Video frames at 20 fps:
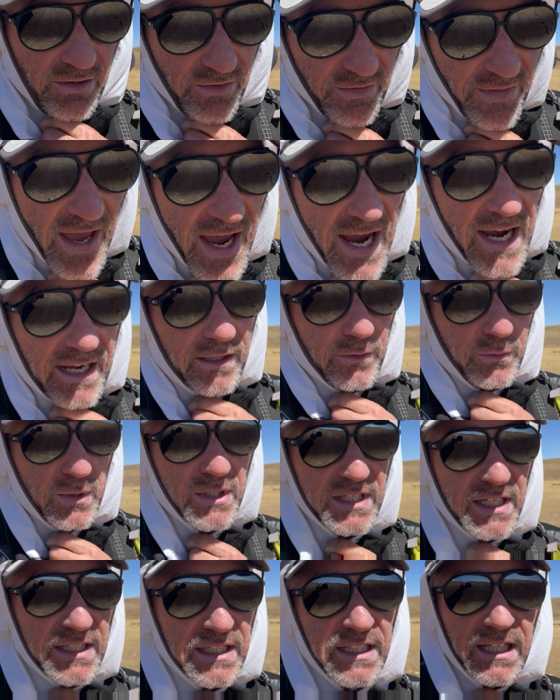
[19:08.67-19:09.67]
that
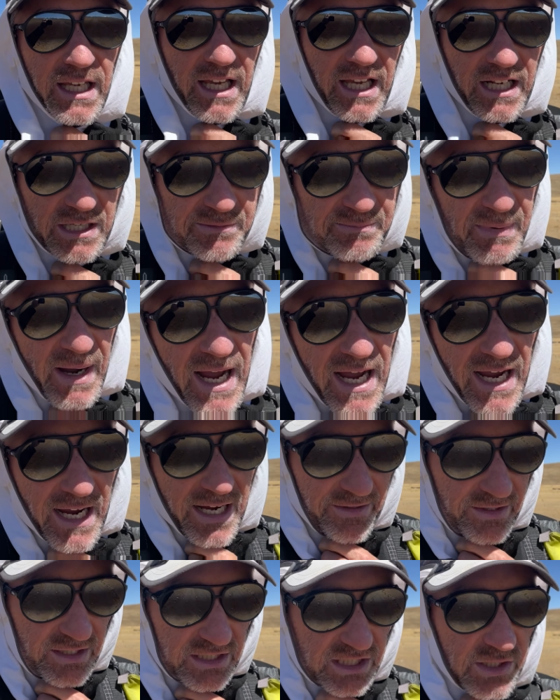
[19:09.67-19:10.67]
was indicated
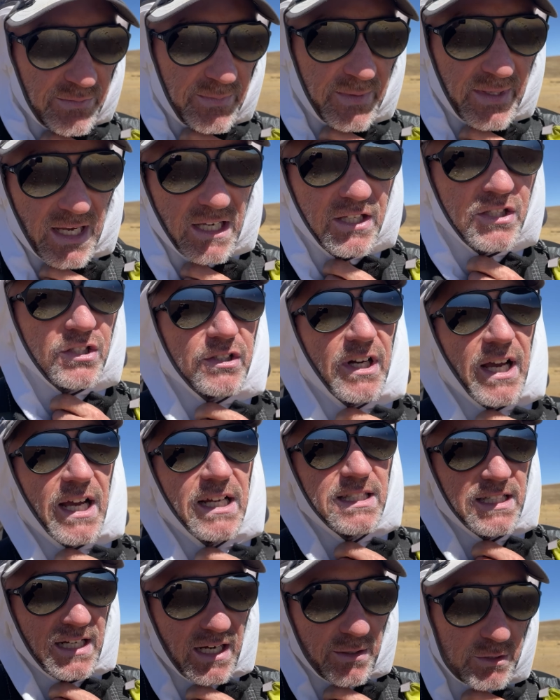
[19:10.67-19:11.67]
by the GPS
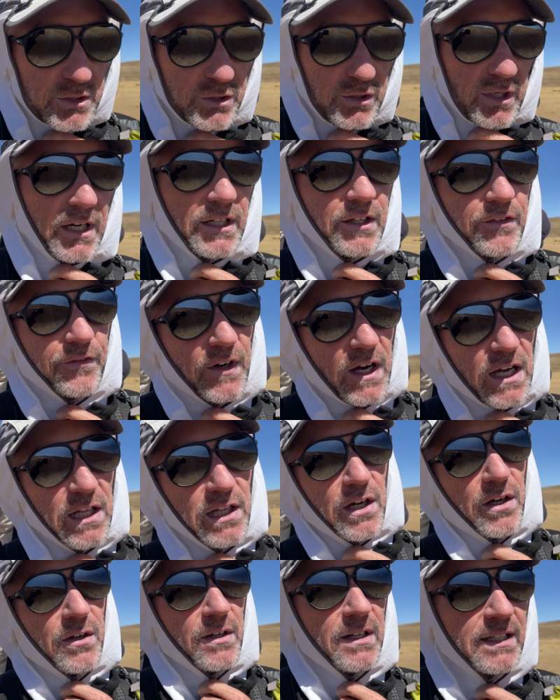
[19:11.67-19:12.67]
tracks that I was trying to
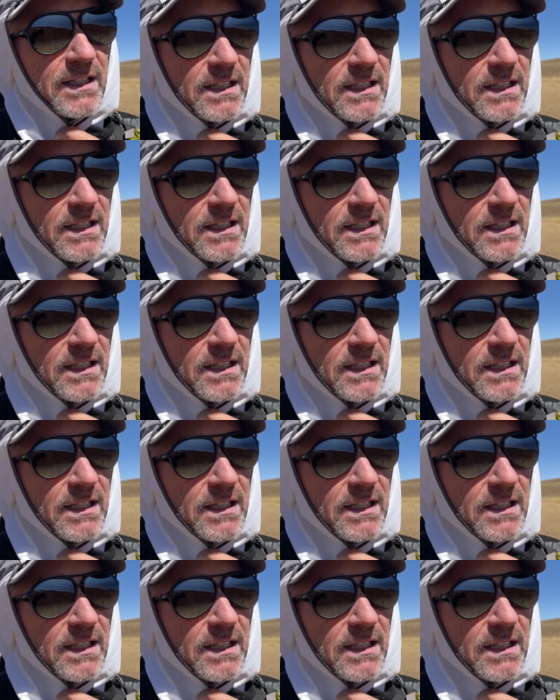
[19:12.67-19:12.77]
follow,